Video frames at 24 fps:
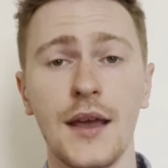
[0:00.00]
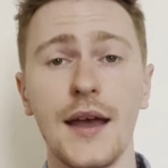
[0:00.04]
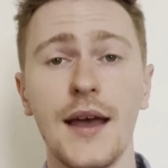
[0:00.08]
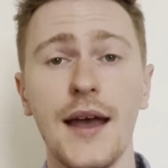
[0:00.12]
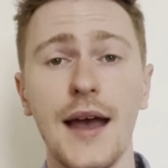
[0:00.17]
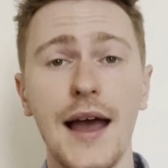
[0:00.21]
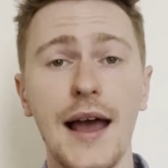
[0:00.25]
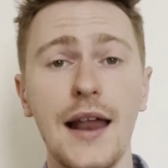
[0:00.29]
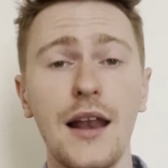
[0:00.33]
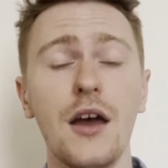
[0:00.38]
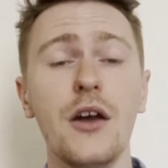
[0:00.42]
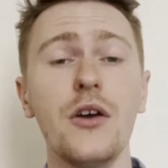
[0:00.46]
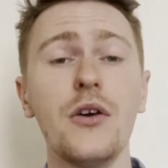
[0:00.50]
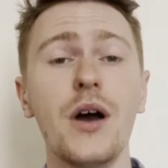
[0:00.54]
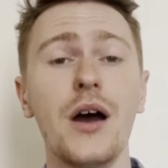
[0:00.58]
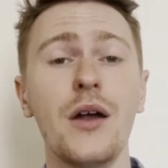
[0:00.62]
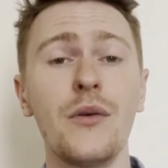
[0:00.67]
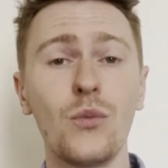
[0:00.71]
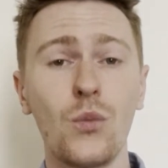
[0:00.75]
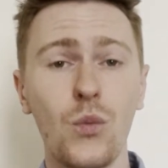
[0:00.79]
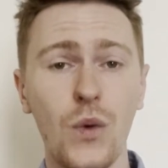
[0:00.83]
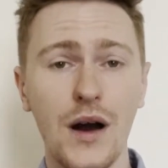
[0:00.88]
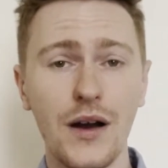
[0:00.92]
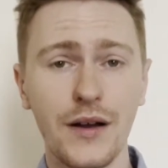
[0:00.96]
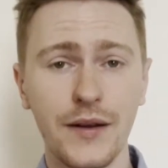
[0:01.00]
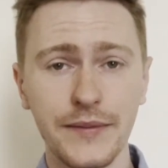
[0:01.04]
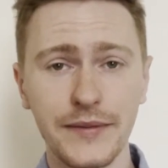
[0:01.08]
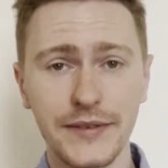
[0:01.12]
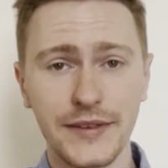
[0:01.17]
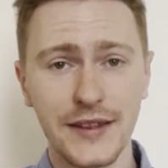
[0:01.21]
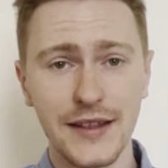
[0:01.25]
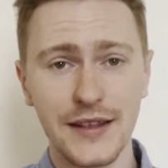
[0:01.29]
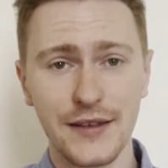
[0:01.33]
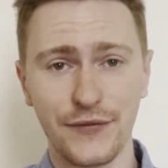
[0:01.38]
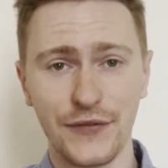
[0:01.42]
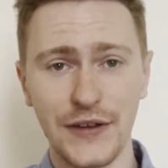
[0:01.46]
Hello and welcome to
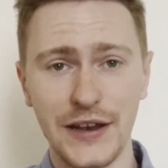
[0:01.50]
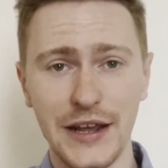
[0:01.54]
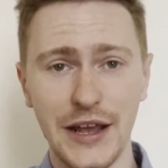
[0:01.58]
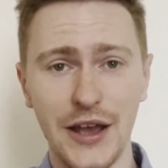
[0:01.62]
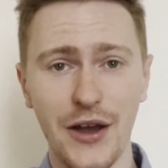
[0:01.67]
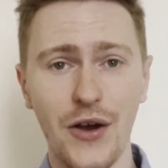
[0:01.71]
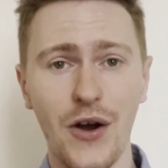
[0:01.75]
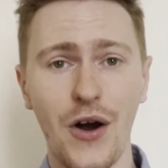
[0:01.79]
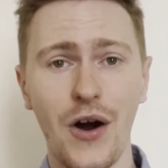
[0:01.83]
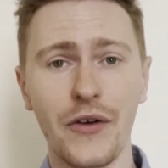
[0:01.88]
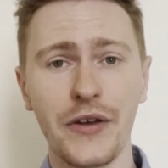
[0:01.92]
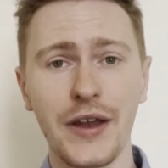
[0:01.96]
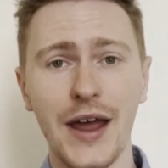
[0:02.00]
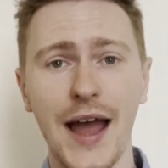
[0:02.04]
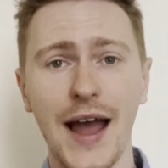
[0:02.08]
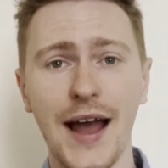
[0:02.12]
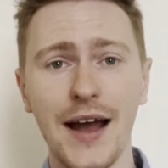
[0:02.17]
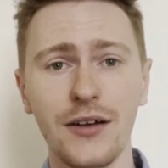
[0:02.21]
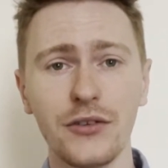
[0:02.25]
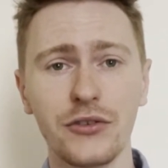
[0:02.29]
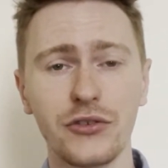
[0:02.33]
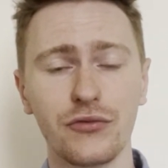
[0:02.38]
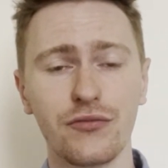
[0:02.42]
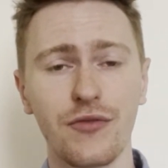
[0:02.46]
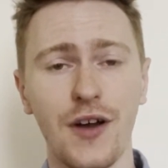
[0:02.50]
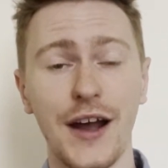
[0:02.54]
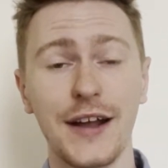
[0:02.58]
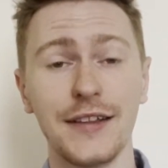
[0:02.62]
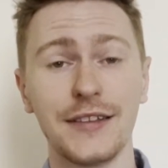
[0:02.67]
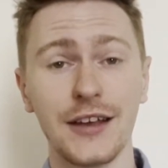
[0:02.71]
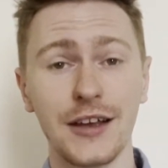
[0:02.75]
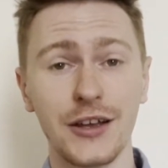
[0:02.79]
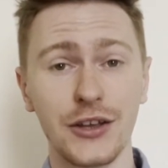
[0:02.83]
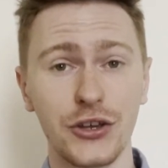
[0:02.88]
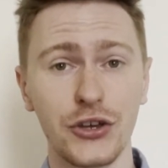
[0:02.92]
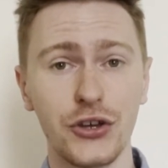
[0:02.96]
this video on how to
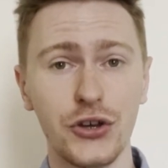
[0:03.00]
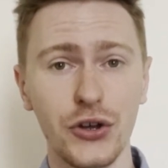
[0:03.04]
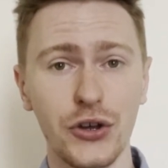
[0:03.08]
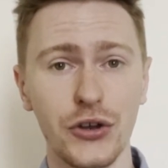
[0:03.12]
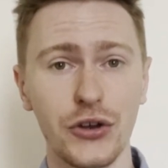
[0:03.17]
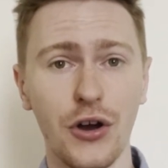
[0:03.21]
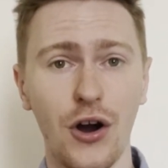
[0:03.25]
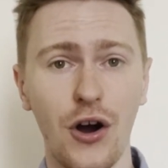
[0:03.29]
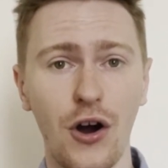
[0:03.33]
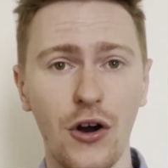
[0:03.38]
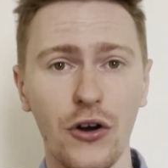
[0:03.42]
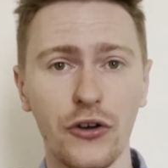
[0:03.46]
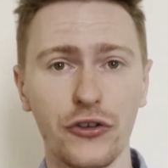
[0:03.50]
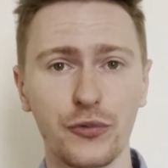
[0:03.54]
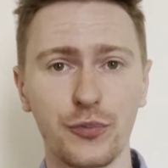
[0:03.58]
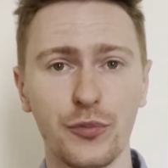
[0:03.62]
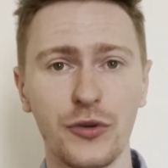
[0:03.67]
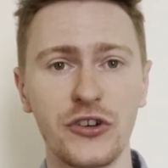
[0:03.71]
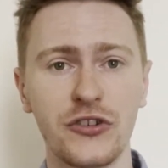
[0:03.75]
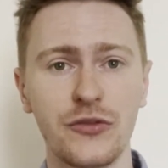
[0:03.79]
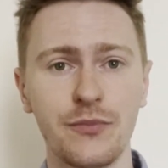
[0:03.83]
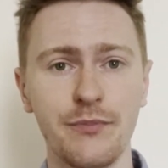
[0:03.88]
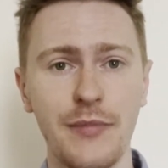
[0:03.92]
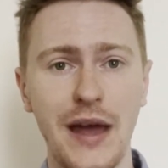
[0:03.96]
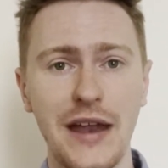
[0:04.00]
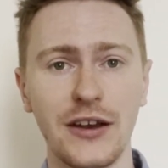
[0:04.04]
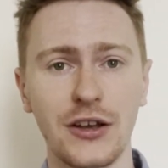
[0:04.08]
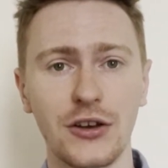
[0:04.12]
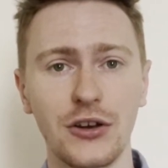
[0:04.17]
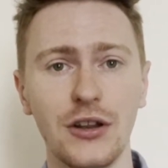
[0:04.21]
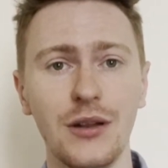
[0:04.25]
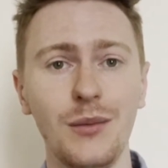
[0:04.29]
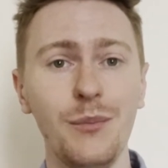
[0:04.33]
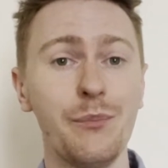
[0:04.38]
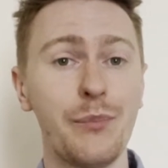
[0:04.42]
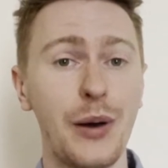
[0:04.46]
write a good Oxbridge
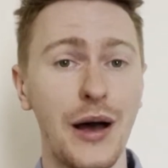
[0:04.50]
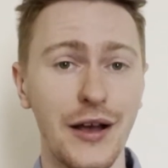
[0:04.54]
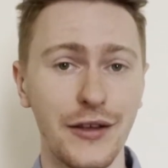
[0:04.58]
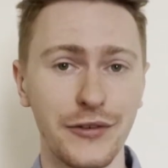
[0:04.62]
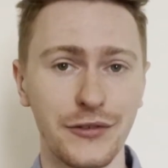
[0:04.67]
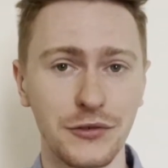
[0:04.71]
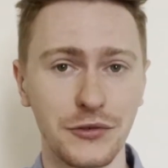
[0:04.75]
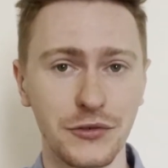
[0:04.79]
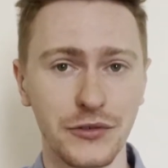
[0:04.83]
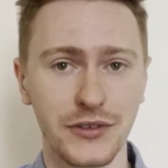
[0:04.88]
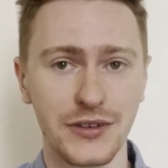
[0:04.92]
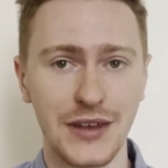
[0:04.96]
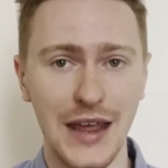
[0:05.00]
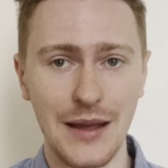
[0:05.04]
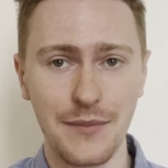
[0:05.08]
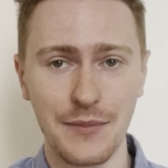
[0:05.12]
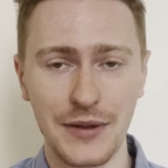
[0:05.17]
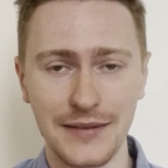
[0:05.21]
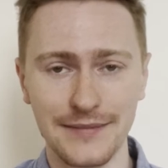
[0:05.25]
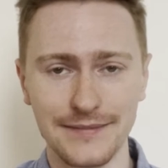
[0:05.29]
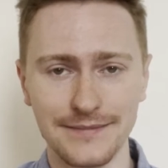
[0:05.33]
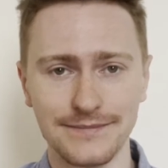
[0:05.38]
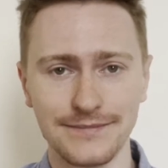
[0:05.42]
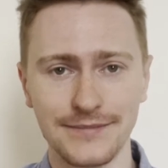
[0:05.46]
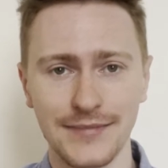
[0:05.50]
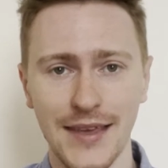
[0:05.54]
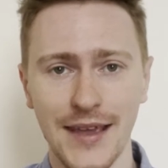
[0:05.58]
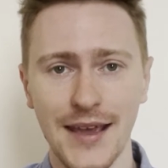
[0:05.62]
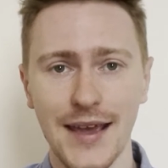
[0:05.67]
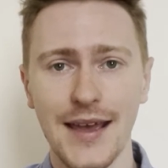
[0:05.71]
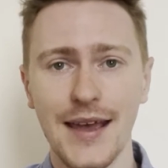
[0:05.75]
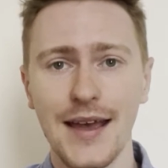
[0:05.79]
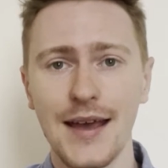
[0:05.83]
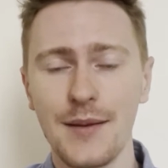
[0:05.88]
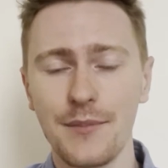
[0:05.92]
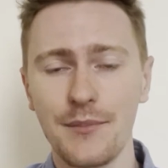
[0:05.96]
medical personal statement.
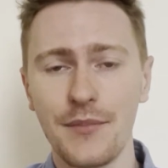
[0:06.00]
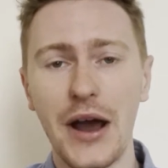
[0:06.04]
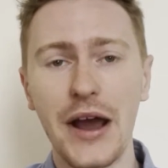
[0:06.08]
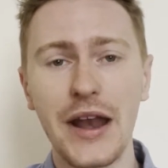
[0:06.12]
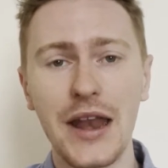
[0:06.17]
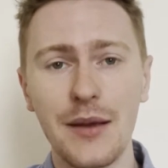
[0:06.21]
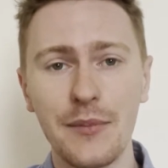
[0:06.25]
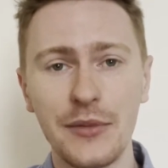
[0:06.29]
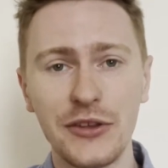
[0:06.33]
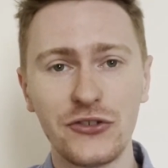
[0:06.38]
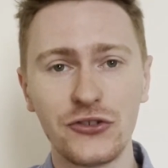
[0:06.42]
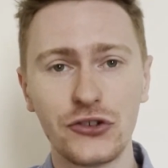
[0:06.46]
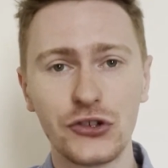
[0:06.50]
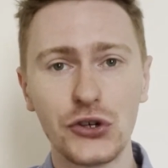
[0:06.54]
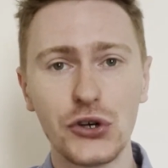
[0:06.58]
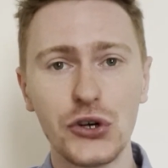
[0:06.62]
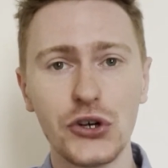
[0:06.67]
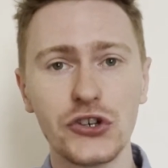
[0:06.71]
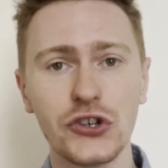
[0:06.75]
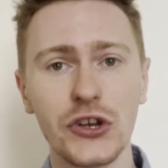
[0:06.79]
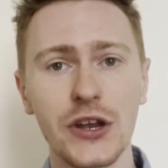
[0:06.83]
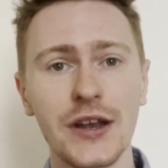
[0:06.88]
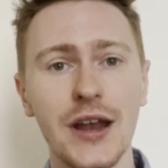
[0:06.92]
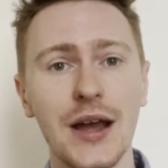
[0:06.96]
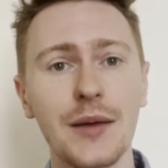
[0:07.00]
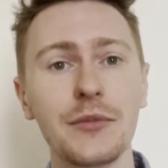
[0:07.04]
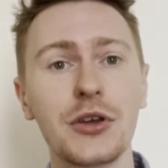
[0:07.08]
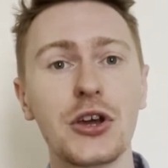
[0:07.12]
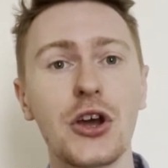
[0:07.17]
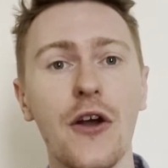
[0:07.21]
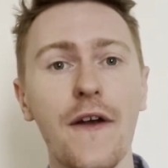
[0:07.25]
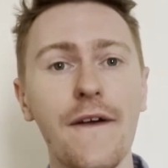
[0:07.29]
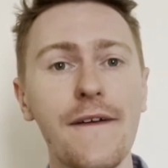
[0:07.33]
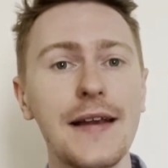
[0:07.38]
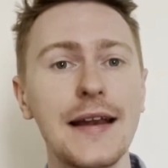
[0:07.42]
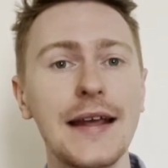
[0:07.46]
My name is George and I'm
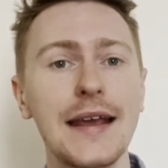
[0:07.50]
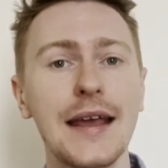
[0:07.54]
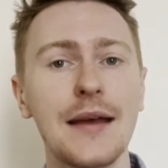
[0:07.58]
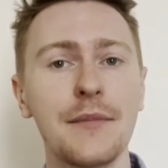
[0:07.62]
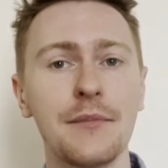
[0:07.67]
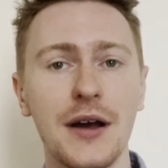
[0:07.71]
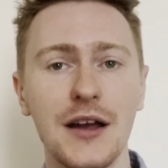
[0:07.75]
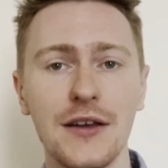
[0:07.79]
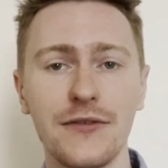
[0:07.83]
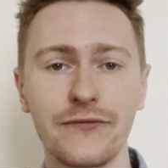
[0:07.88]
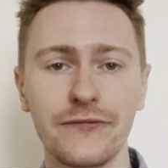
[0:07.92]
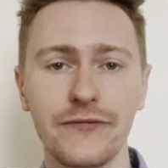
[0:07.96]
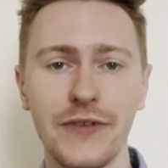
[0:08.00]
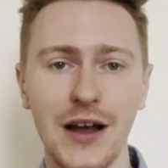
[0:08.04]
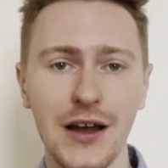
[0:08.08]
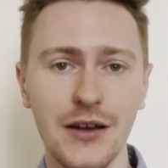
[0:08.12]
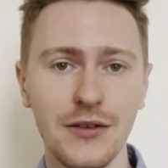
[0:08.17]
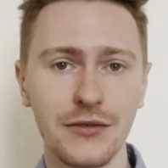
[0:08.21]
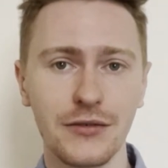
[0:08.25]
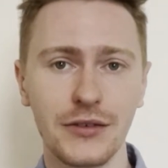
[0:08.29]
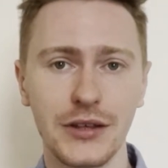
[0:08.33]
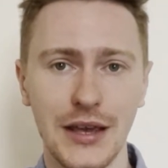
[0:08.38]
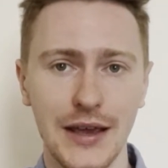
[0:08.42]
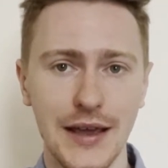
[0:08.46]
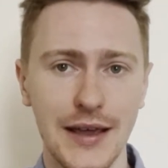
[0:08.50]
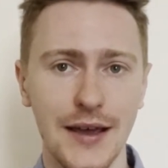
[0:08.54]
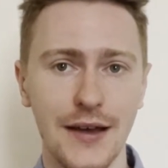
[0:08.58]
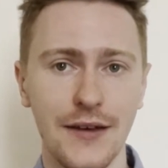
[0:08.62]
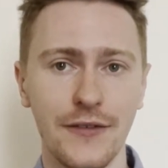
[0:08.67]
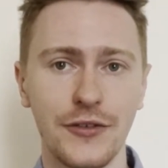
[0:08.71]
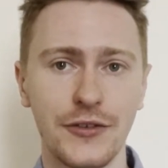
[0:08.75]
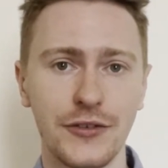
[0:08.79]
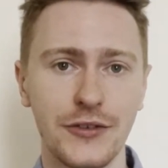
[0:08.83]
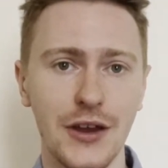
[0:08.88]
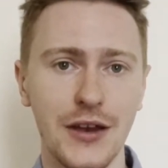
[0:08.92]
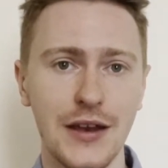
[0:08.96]
currently in my final year of
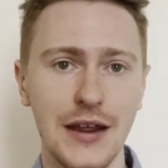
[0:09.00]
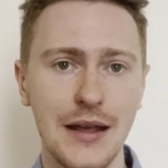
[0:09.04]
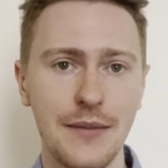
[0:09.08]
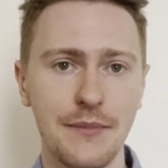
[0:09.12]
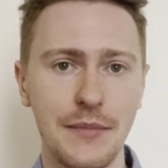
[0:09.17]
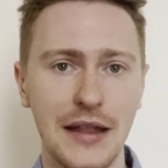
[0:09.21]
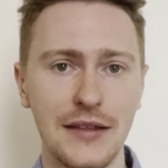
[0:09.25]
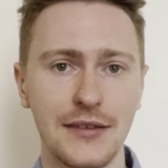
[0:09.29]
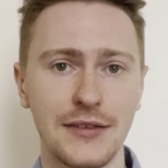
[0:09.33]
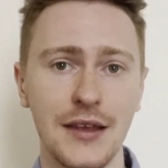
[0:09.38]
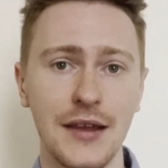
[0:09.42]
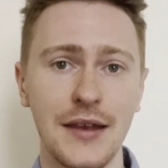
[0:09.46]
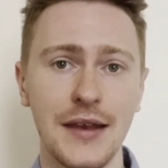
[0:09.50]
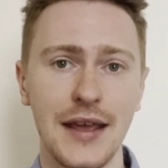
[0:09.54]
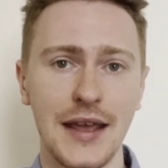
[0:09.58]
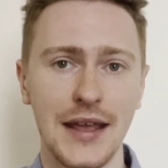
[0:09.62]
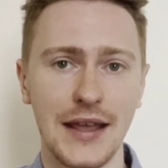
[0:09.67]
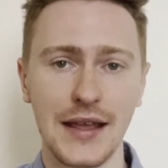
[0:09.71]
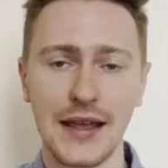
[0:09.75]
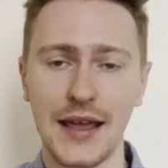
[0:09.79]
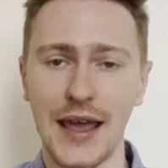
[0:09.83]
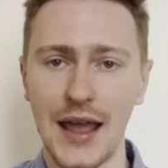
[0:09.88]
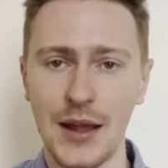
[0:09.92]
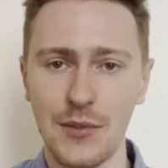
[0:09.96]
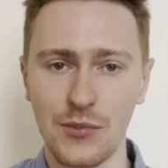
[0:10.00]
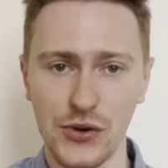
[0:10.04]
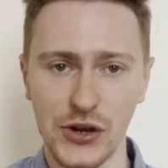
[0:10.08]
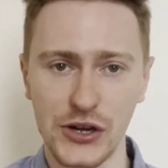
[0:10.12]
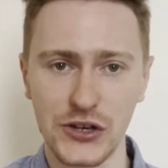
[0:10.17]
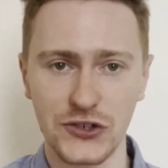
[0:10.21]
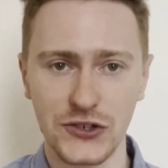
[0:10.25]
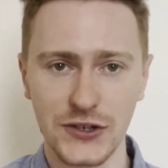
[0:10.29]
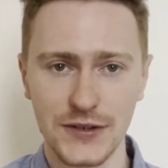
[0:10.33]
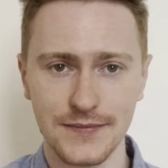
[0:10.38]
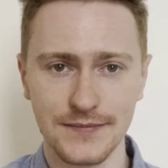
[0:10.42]
studying medicine in Cambridge.